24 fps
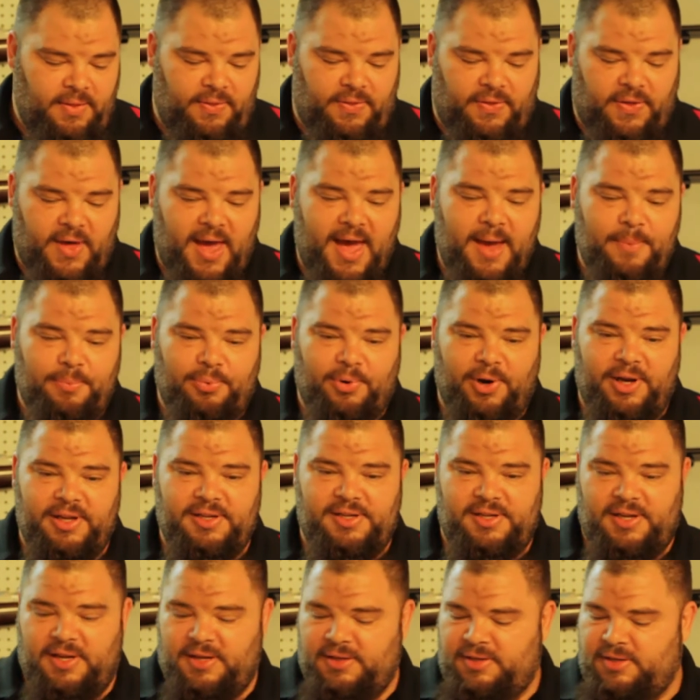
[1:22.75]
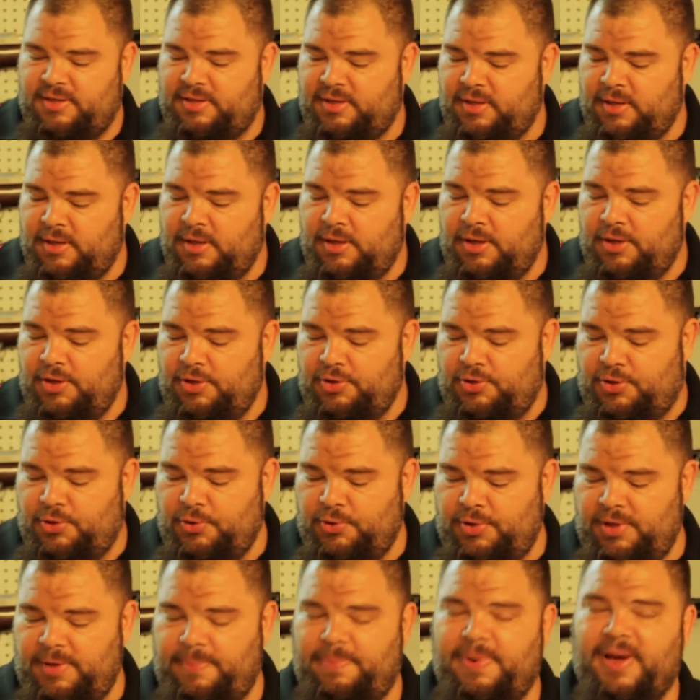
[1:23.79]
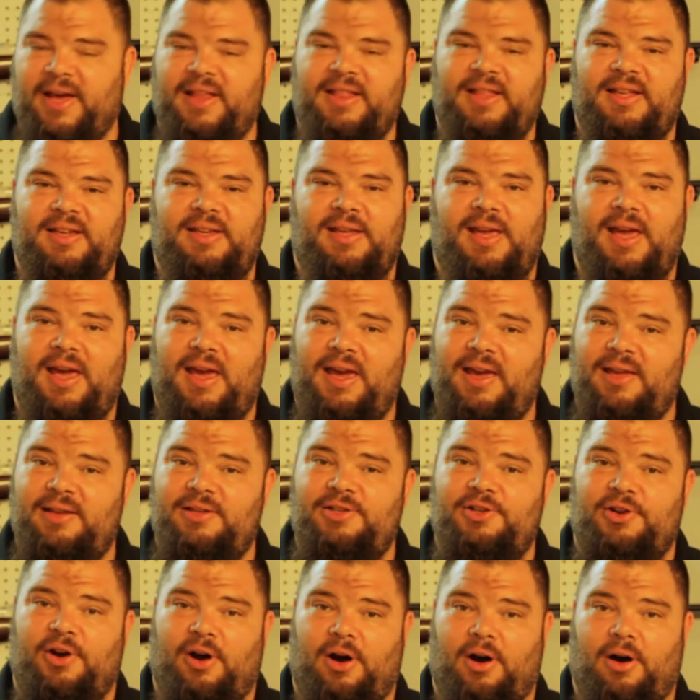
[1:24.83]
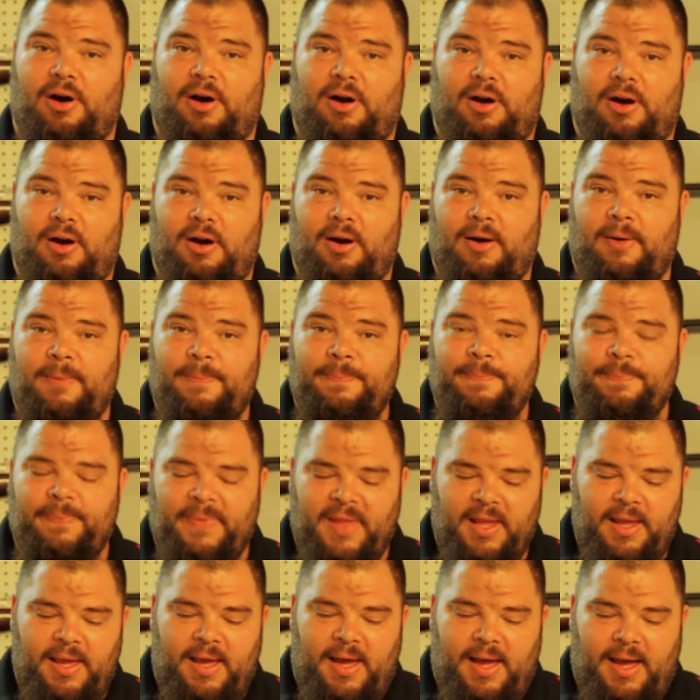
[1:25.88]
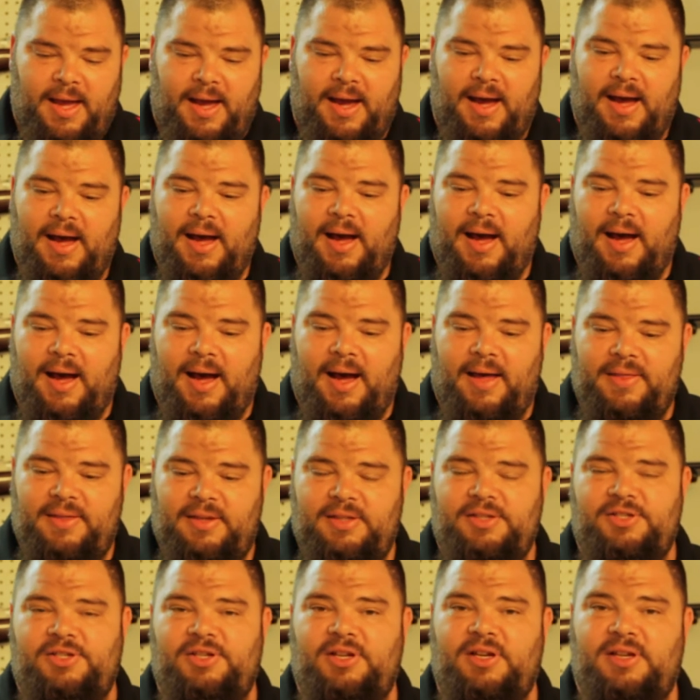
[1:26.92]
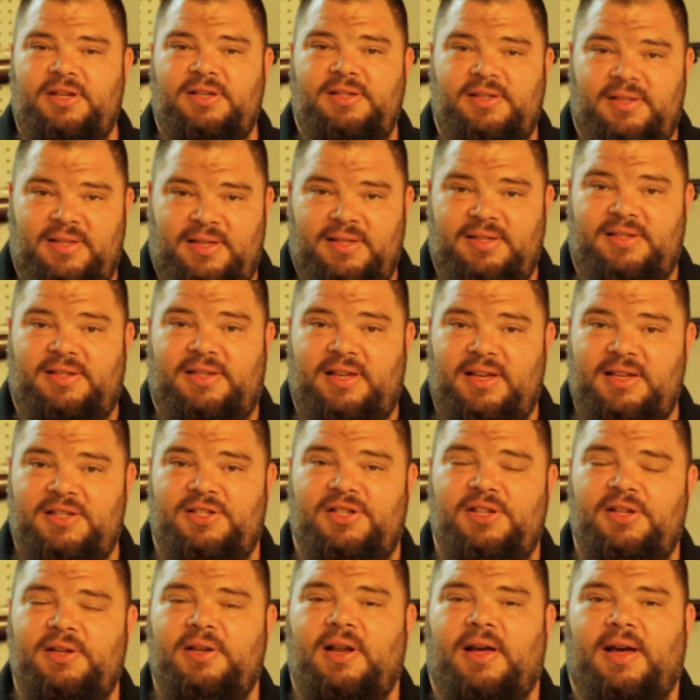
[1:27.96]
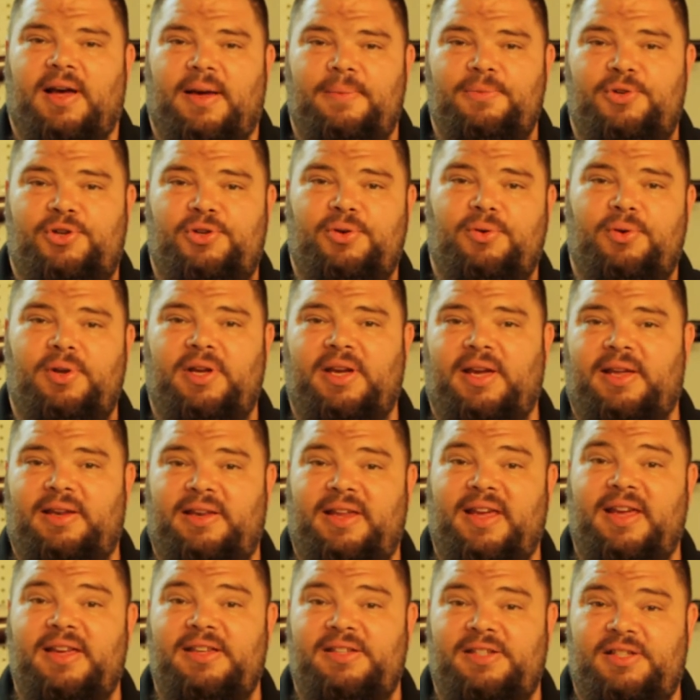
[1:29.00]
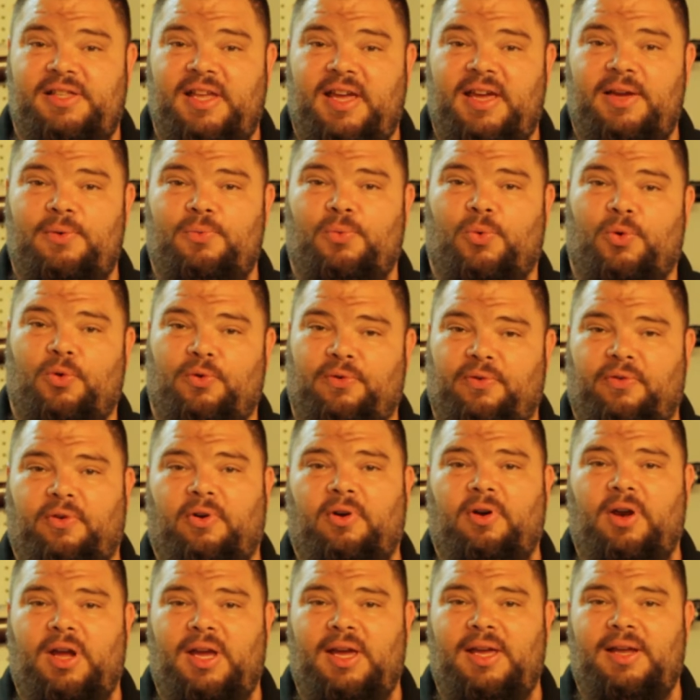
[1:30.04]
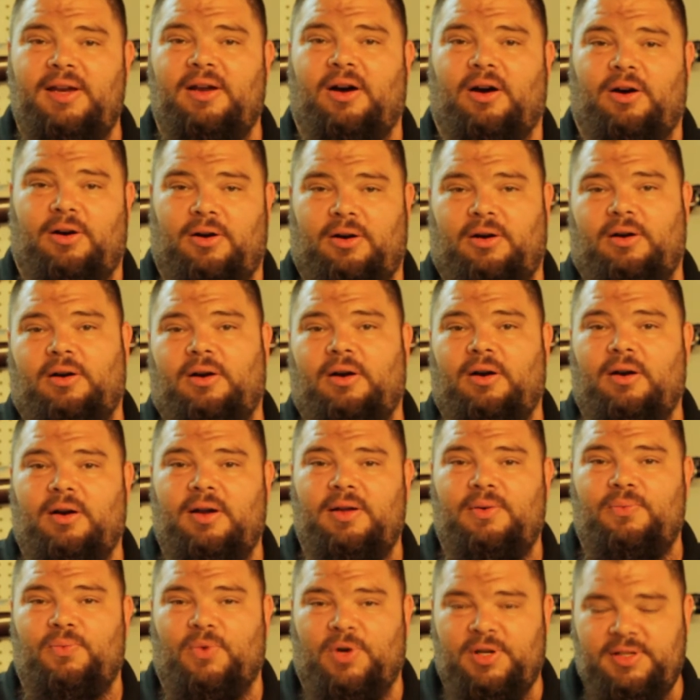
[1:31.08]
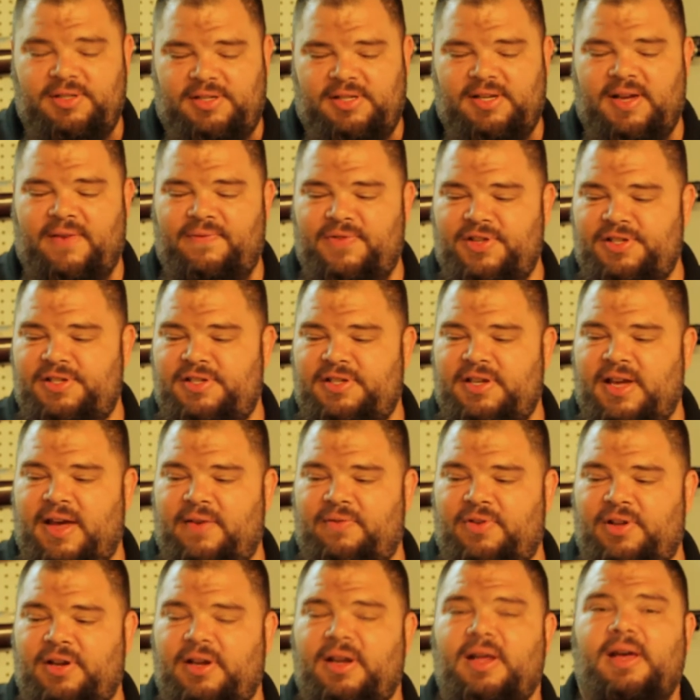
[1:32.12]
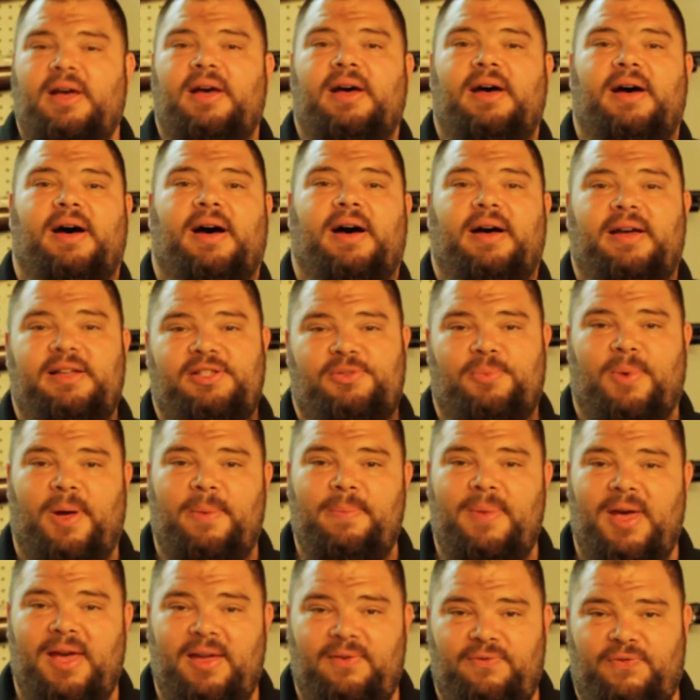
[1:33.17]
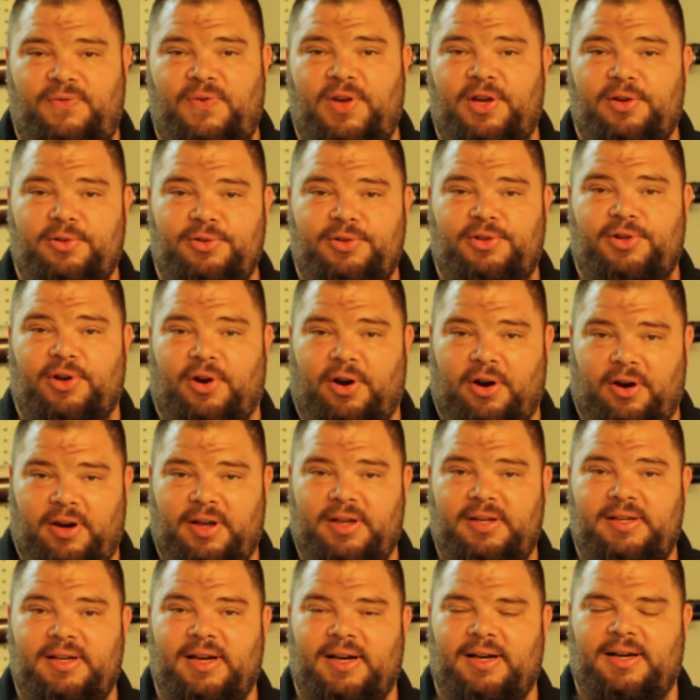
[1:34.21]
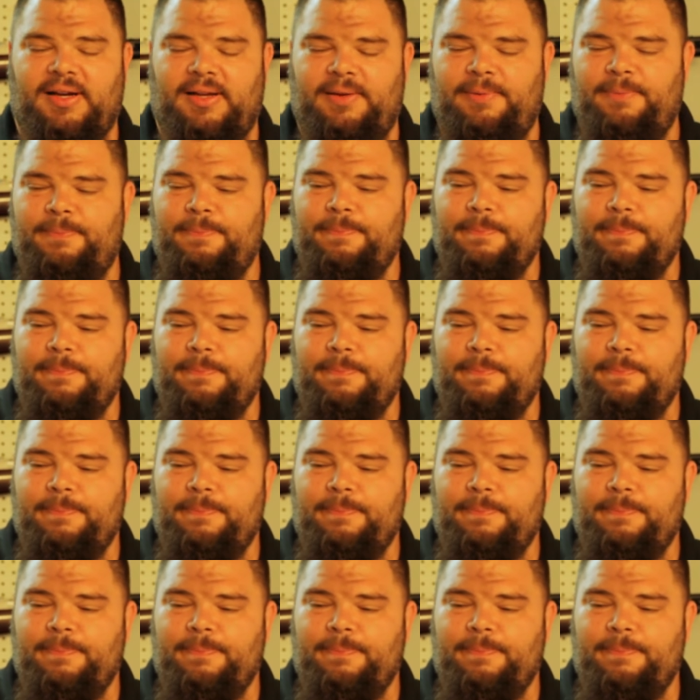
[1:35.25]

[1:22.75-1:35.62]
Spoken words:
That brings us to the PelletgageR R. This season, I'm shooting a Day-State Wolverine R in 177 as my main field target gun.